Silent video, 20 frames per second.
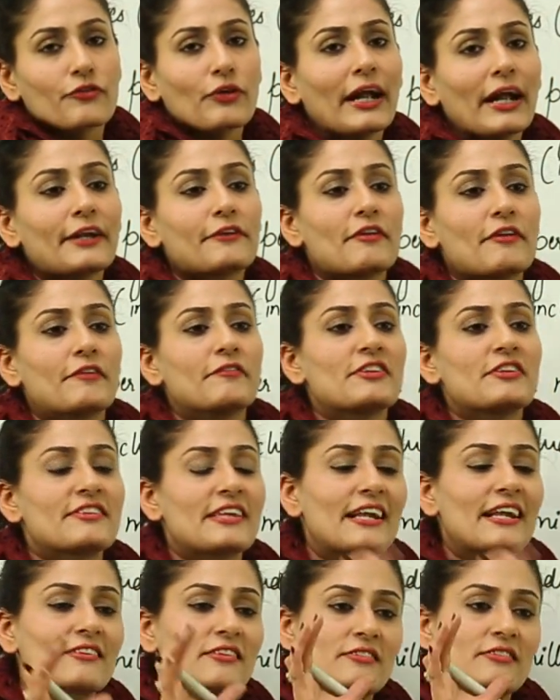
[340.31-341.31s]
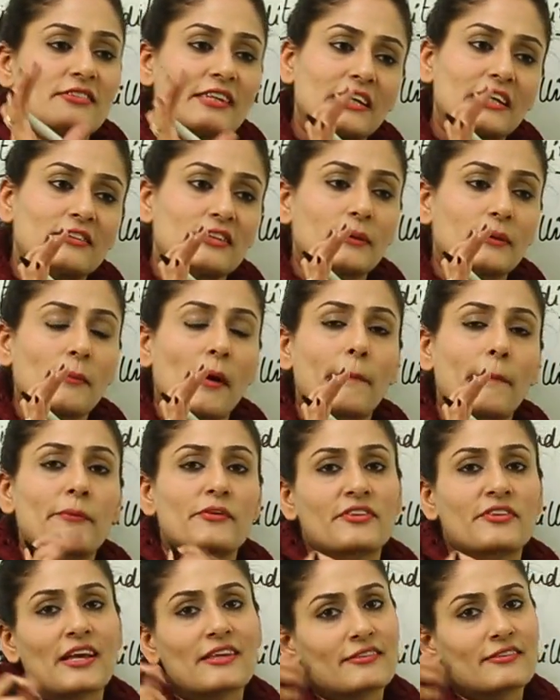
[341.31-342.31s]
right? When we say it's a 6 sigma
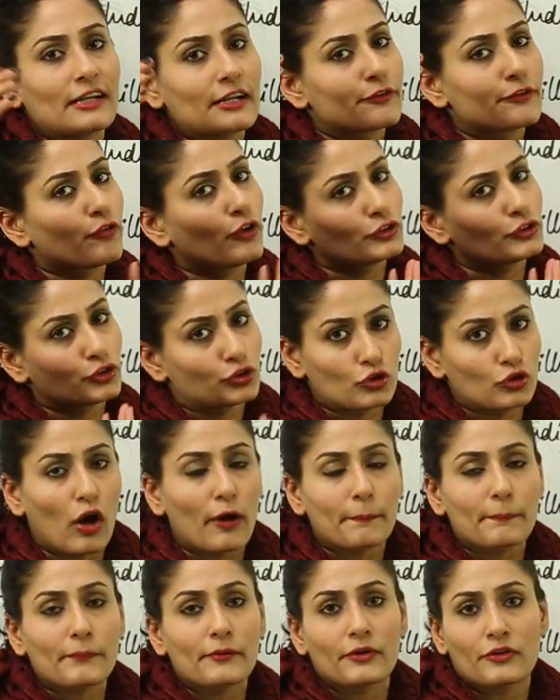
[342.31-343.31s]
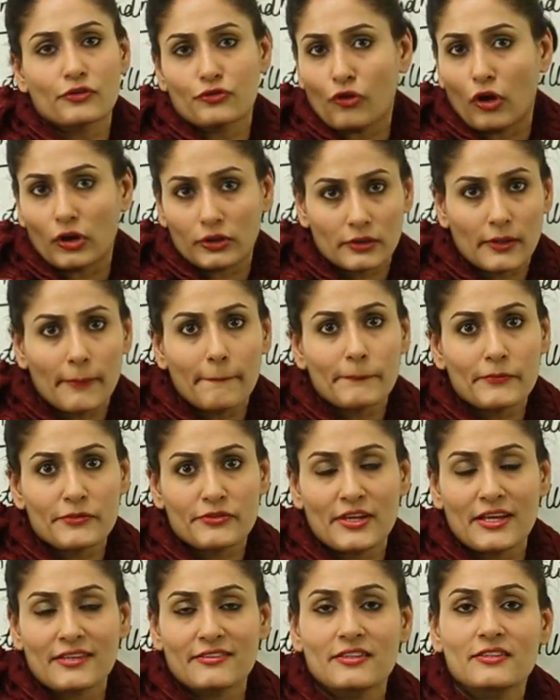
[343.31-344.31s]
process, it's for short term
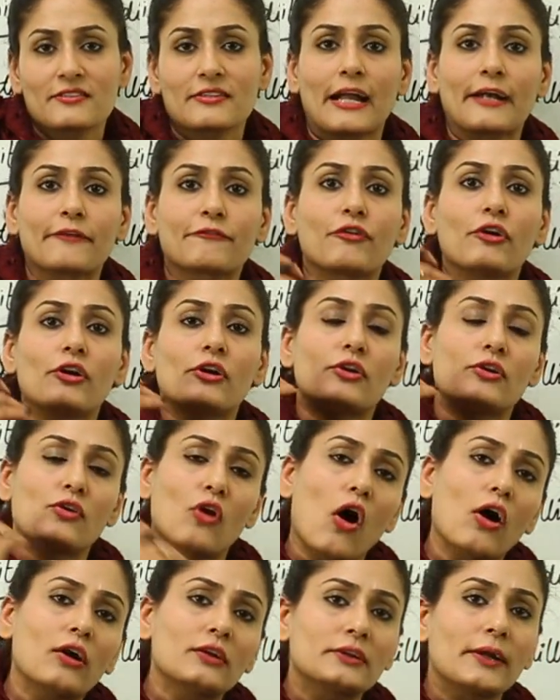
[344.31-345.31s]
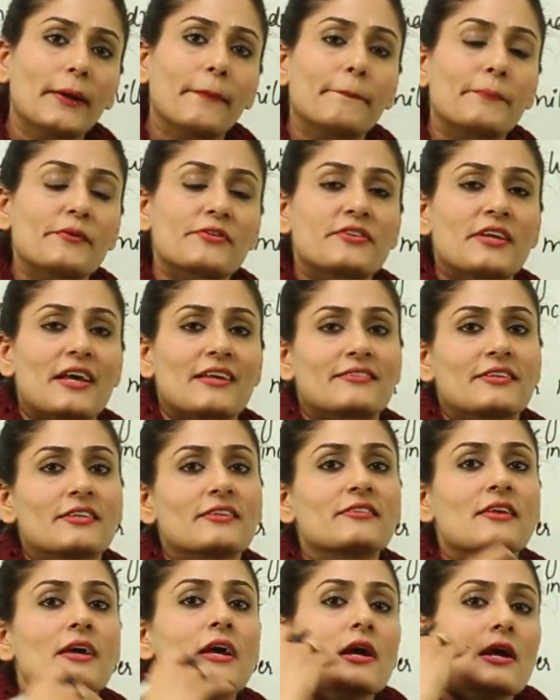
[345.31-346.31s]
processes, and for long term
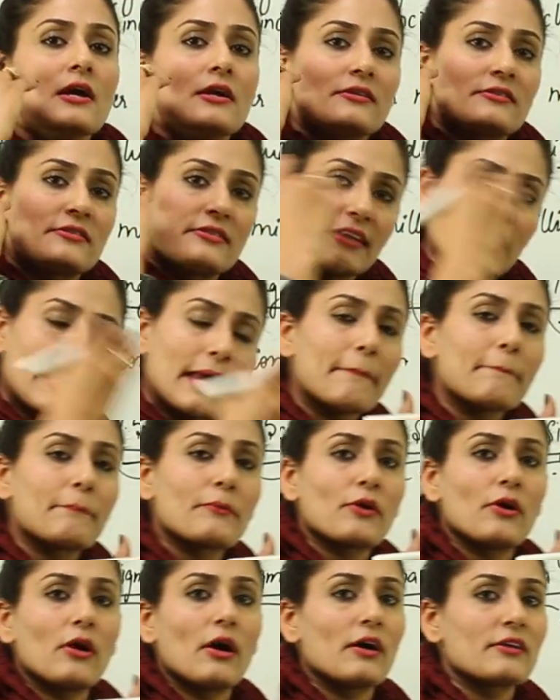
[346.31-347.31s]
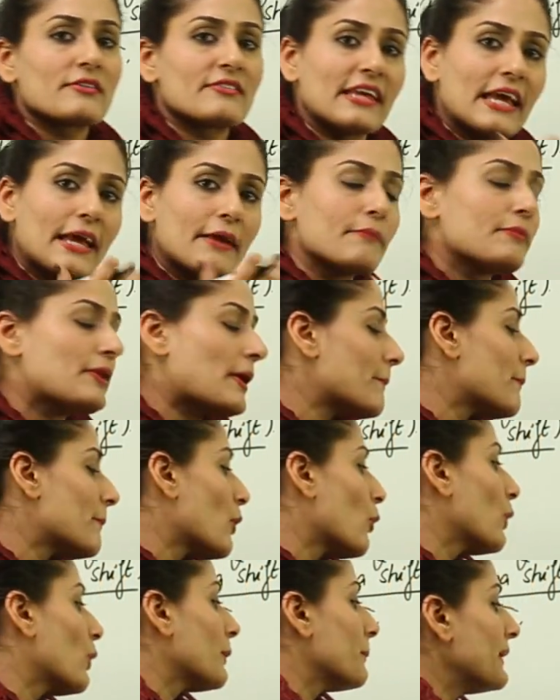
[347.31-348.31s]
processes same
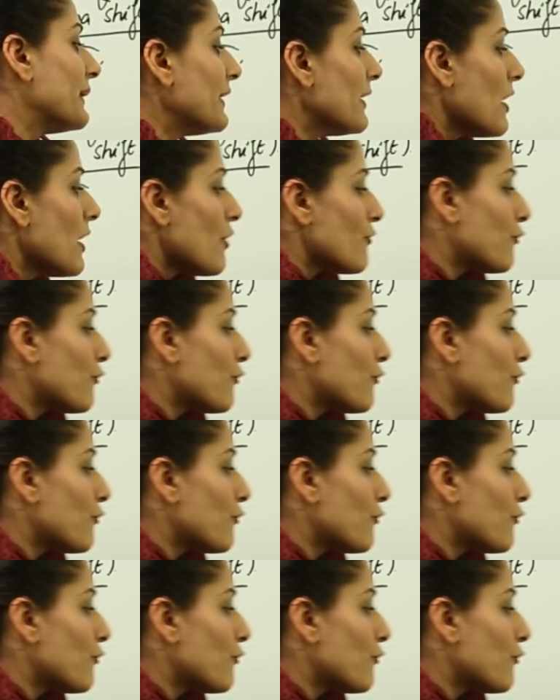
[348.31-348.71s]
number will be